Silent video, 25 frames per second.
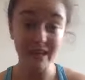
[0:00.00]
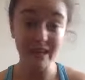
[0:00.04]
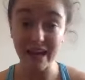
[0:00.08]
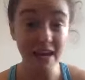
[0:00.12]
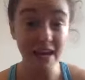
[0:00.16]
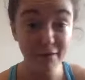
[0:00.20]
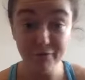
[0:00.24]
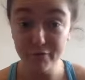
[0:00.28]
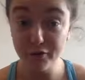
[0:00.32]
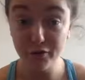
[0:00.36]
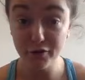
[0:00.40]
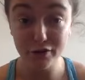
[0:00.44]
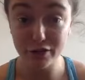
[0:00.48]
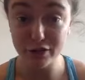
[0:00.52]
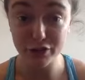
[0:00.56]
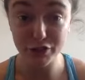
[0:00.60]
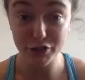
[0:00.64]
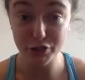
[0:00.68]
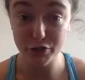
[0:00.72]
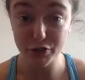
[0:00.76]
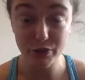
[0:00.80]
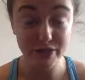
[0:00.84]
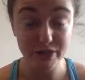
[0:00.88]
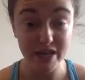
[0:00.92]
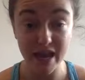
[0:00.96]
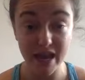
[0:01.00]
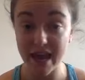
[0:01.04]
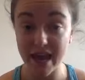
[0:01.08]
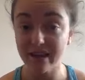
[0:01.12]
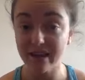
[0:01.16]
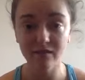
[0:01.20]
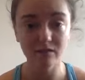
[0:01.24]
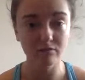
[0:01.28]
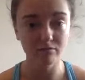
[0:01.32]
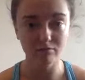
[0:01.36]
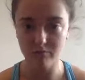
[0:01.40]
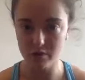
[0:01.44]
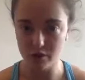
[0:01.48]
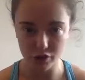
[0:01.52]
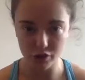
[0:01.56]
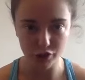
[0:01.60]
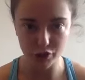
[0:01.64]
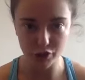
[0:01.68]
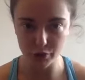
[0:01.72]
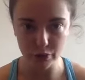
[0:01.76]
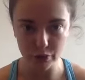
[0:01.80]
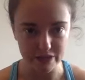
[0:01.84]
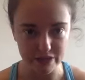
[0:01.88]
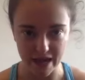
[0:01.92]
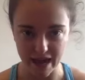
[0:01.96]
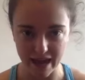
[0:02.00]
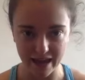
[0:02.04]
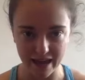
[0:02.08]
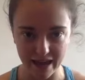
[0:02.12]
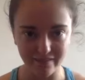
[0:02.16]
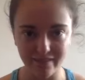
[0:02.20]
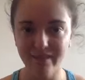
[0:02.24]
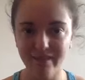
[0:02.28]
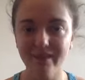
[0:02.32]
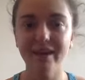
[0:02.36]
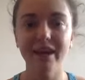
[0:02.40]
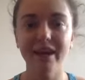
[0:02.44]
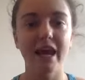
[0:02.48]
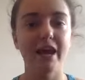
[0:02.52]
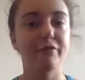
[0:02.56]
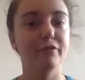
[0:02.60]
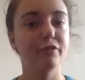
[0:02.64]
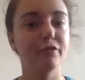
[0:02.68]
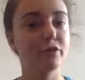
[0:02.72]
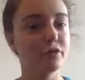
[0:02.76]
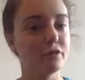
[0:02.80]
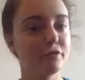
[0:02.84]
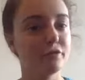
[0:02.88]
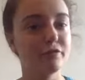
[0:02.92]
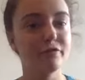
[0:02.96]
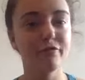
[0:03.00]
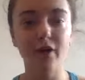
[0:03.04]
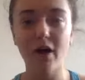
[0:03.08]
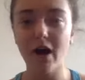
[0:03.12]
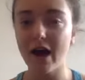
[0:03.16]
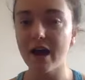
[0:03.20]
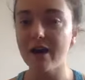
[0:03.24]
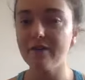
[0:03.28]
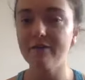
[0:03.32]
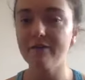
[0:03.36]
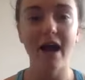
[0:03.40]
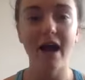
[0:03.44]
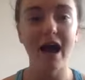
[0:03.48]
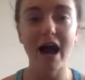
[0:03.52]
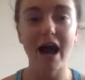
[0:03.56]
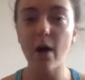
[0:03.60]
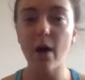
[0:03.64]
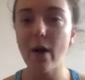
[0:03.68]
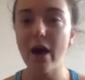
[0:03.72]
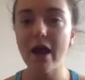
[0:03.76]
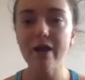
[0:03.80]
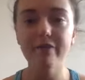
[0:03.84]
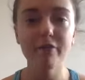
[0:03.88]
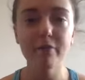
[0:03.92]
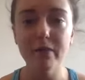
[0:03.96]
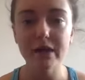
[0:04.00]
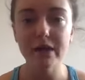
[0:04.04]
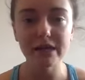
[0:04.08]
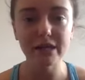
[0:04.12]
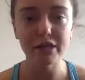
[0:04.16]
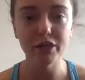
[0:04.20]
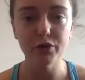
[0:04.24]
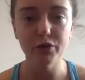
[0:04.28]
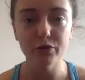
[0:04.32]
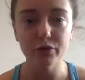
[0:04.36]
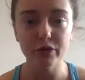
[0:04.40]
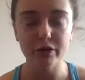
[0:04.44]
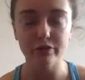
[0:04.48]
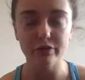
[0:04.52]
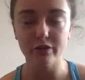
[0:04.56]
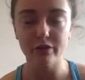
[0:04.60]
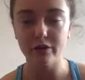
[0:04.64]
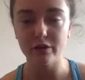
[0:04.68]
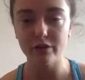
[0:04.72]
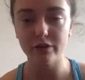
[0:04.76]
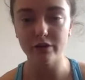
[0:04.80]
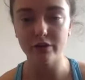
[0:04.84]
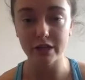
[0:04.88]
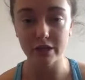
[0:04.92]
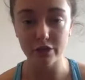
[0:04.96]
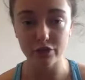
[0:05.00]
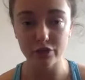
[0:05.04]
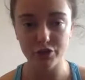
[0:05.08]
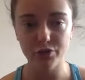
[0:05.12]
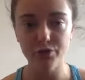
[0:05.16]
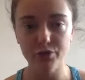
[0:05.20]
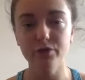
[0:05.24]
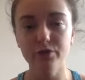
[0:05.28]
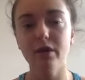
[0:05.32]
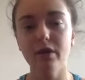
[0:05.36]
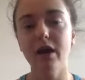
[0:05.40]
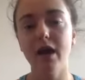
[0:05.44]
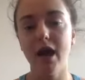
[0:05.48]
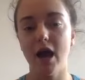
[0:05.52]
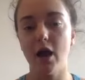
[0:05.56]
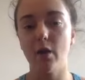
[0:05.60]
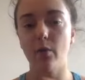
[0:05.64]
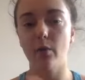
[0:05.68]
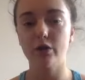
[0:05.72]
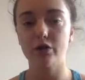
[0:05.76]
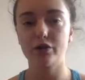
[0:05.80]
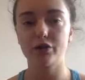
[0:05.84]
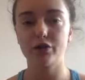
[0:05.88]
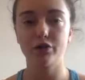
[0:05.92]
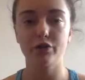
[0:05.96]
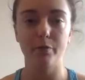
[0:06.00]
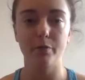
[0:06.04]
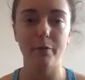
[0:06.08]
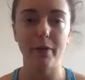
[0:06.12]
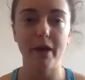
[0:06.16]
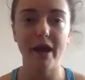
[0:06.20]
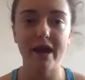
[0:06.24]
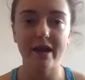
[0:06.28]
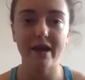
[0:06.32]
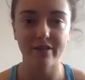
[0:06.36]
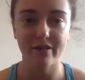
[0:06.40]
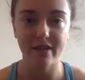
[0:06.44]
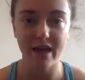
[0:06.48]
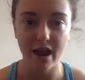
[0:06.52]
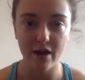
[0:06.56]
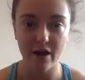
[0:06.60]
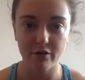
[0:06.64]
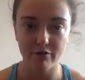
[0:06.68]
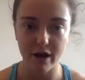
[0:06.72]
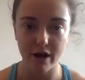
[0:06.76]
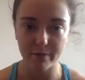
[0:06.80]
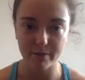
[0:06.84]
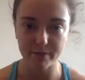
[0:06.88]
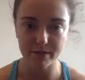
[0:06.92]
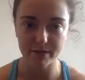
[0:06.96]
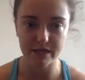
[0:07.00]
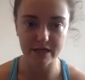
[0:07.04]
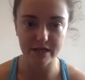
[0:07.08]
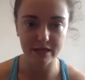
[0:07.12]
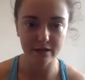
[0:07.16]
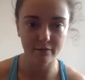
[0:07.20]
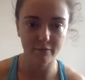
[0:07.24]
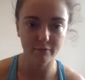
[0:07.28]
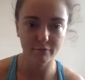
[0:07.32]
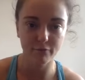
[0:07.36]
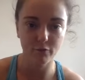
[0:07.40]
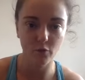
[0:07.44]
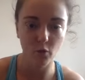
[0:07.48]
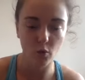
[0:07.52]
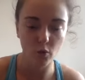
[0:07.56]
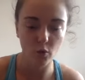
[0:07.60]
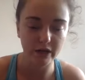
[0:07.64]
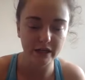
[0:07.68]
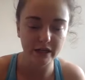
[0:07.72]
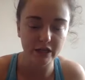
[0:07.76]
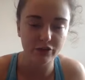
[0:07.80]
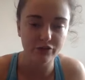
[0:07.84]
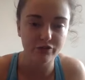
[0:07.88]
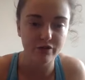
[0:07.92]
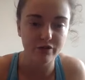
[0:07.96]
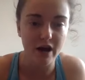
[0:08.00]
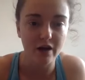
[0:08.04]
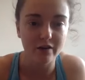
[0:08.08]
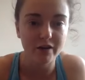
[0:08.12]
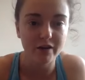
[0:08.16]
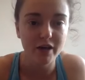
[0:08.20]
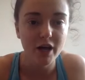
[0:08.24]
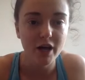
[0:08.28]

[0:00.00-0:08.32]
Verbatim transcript: If you can do 10, do 10. If you can do five, however many you could, can do, I want you to pick that rep scheme for each round.